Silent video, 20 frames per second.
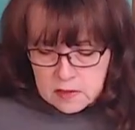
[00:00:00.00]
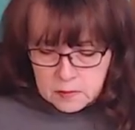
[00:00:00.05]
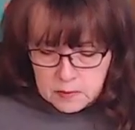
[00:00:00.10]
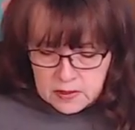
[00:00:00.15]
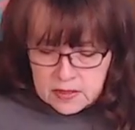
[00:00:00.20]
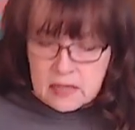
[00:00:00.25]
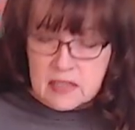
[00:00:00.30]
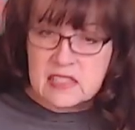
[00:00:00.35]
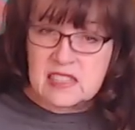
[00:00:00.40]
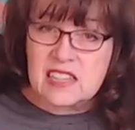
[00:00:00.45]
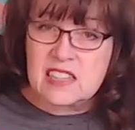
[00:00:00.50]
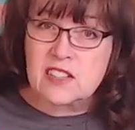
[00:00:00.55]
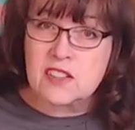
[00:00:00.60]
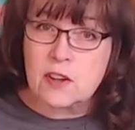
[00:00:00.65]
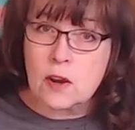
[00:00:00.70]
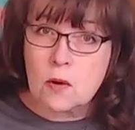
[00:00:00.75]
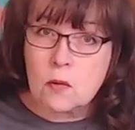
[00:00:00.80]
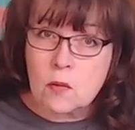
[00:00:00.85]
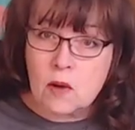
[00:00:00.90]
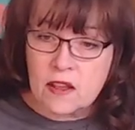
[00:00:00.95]
because I
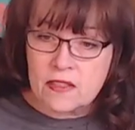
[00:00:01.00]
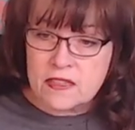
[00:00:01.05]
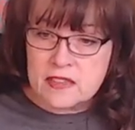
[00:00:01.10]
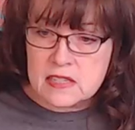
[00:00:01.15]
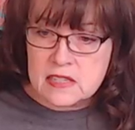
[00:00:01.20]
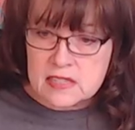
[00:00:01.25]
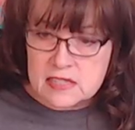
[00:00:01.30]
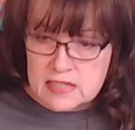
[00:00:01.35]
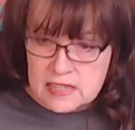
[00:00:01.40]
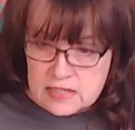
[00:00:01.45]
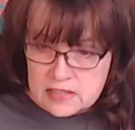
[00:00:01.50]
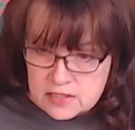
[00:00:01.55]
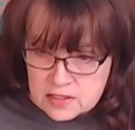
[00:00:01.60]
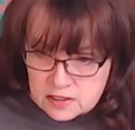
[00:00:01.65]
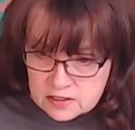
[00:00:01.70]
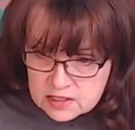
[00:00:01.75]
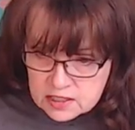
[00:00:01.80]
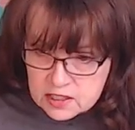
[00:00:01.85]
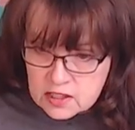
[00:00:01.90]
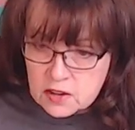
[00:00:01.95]
don't want this stencil
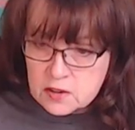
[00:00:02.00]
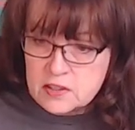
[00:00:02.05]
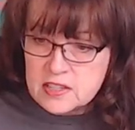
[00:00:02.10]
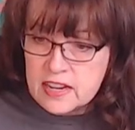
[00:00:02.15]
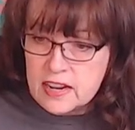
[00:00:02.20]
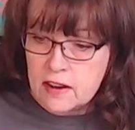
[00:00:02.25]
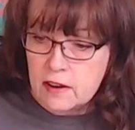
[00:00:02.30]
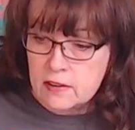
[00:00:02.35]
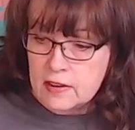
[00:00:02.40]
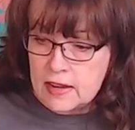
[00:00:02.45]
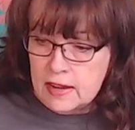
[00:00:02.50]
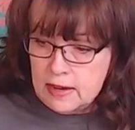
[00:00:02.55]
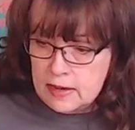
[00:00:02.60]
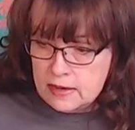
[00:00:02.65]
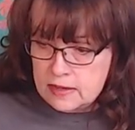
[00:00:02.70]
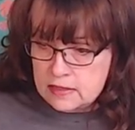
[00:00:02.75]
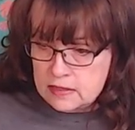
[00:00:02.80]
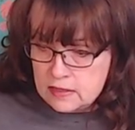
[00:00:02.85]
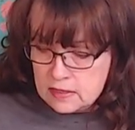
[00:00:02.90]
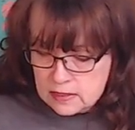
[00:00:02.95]
to go down
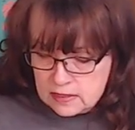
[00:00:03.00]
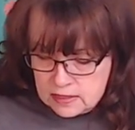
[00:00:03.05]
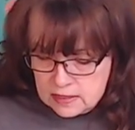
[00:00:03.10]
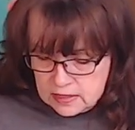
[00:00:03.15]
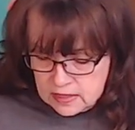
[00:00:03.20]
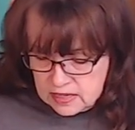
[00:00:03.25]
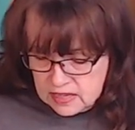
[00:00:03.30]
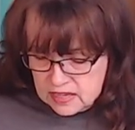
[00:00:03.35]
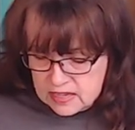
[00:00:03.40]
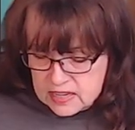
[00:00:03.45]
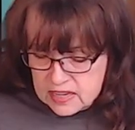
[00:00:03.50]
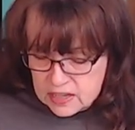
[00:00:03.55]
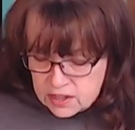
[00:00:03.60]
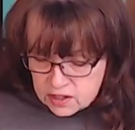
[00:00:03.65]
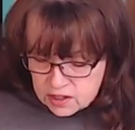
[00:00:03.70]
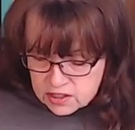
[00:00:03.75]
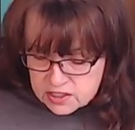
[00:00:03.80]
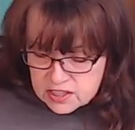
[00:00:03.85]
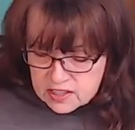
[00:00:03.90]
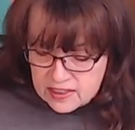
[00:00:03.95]
and
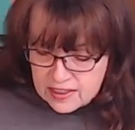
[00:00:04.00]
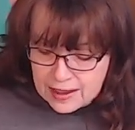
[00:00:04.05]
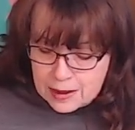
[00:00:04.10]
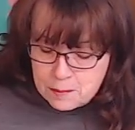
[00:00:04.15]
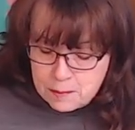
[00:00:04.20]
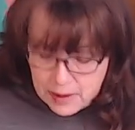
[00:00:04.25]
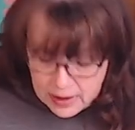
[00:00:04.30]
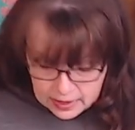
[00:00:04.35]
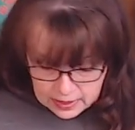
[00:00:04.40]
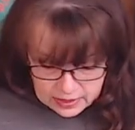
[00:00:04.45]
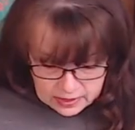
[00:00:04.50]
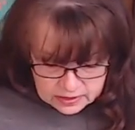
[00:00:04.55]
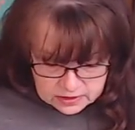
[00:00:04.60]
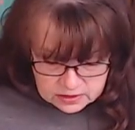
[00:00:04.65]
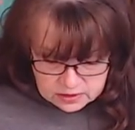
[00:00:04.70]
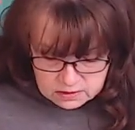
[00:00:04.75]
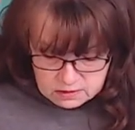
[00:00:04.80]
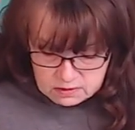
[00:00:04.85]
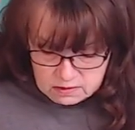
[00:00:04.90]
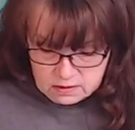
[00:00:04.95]
adhere to that paint,